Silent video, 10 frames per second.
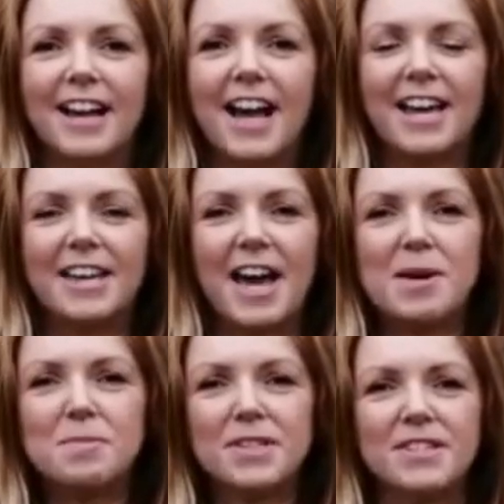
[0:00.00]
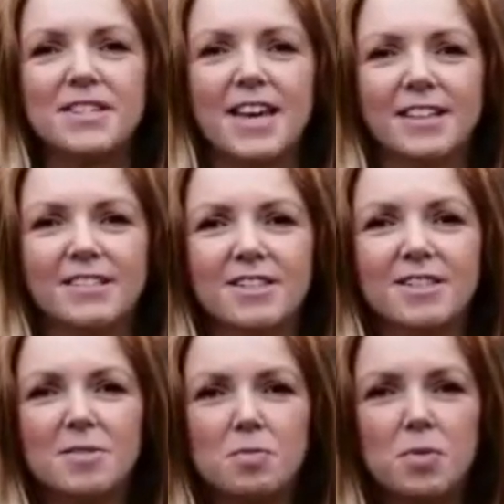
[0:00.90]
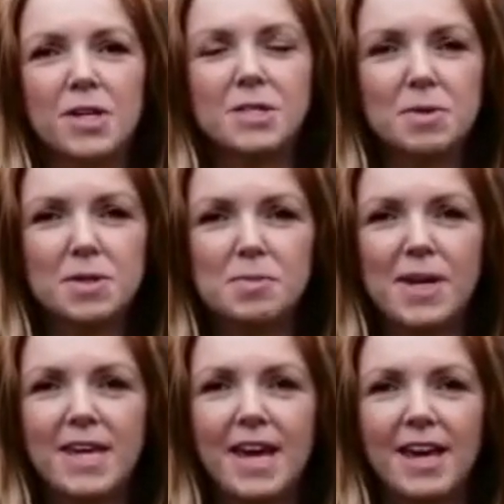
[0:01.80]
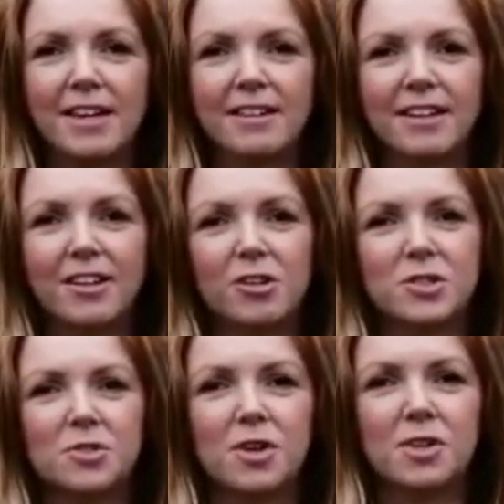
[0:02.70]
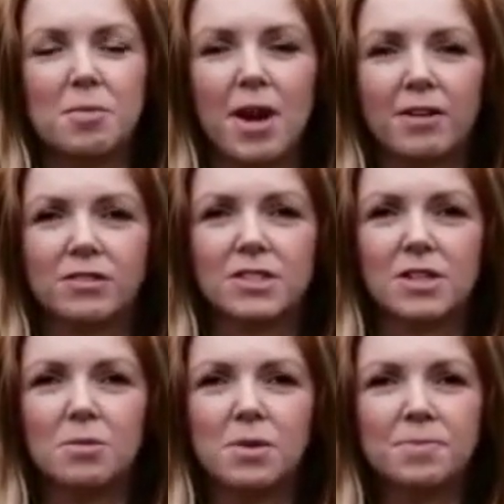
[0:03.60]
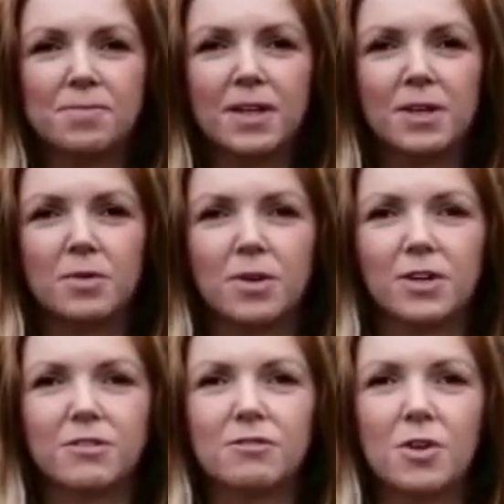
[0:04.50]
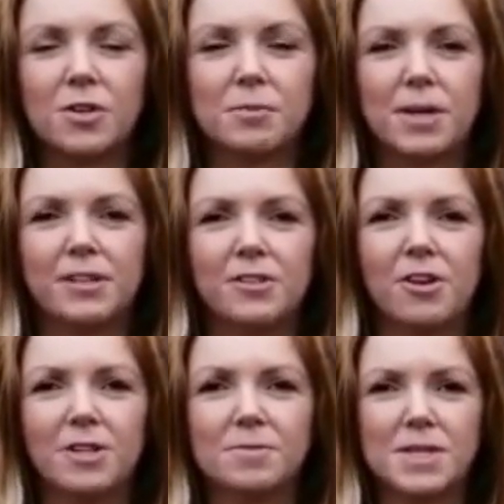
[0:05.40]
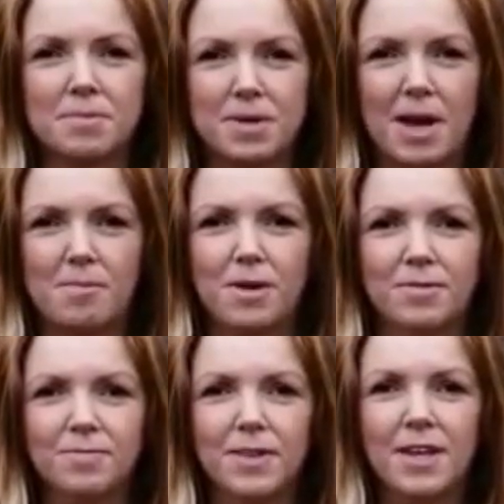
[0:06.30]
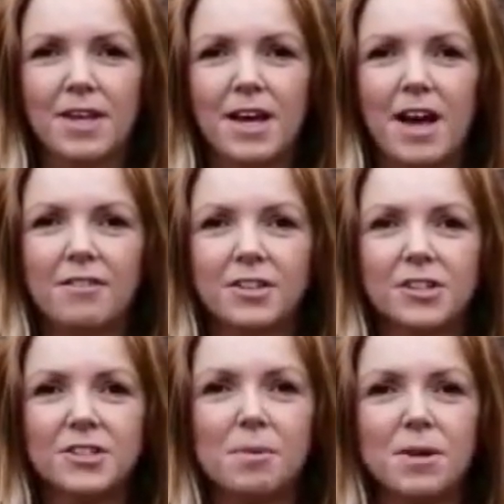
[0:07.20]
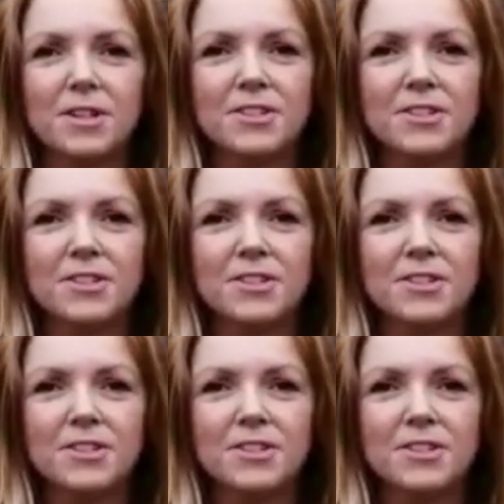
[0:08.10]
Hi, I'm Mrs. Dennison, Principal's PA, and I also run the Breakfast Club. We're looking forward to meeting you all in September. Have a great summer.